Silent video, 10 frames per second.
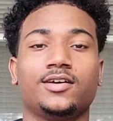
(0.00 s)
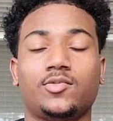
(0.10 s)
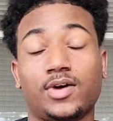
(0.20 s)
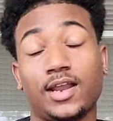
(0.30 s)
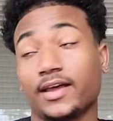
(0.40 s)

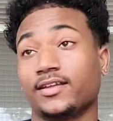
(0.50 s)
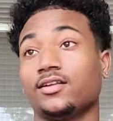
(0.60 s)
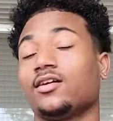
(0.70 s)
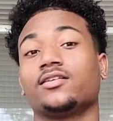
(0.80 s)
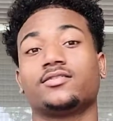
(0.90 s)
I like it a
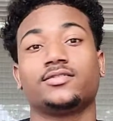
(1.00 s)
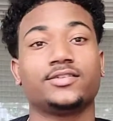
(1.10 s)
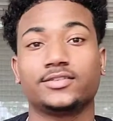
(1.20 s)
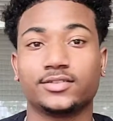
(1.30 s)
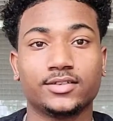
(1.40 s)
lot.
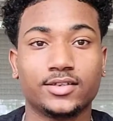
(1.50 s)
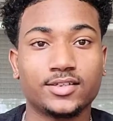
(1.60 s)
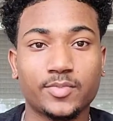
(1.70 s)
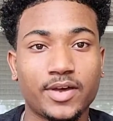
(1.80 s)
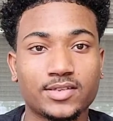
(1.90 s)
It's
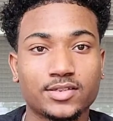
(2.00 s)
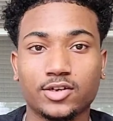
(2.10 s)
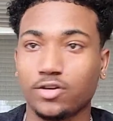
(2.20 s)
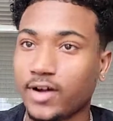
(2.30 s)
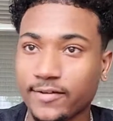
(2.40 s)
amazing.
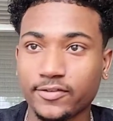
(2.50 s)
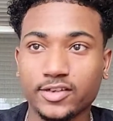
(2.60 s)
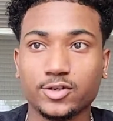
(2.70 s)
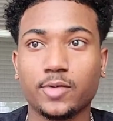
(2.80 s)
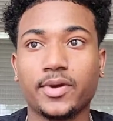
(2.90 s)
The
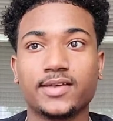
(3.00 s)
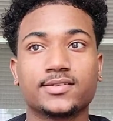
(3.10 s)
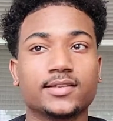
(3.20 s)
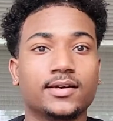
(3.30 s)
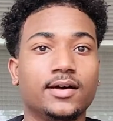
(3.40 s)
graphics are
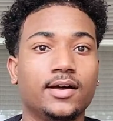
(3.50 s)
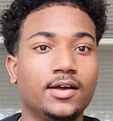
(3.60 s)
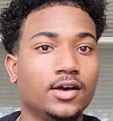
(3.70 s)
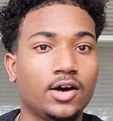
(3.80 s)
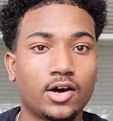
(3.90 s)
amazing. The
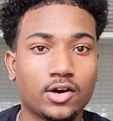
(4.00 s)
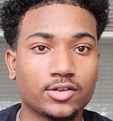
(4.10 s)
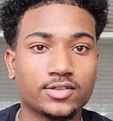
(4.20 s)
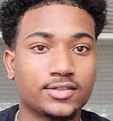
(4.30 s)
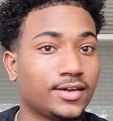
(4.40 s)

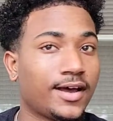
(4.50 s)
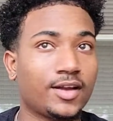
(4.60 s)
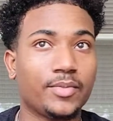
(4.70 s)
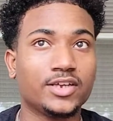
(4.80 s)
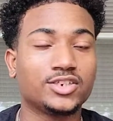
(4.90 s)
art, the
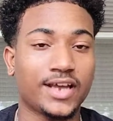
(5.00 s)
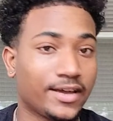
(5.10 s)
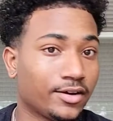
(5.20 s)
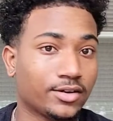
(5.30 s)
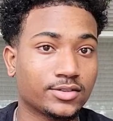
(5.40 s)
animation,
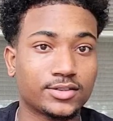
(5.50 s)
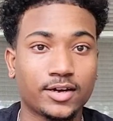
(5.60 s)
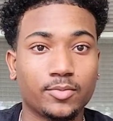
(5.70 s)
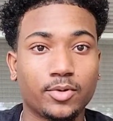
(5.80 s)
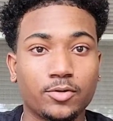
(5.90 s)
and art
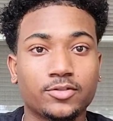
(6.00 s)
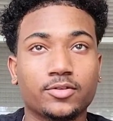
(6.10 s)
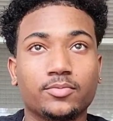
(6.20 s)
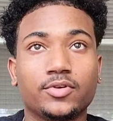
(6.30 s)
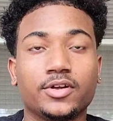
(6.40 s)
style both
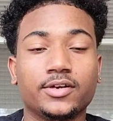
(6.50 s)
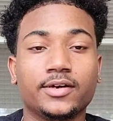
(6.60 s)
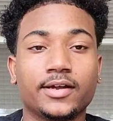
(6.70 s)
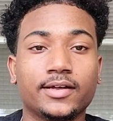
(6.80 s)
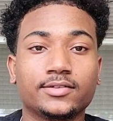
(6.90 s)
are pretty
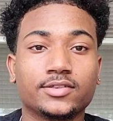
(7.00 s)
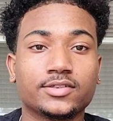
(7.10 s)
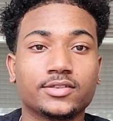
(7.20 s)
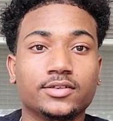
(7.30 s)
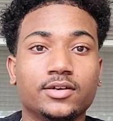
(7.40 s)
good, and just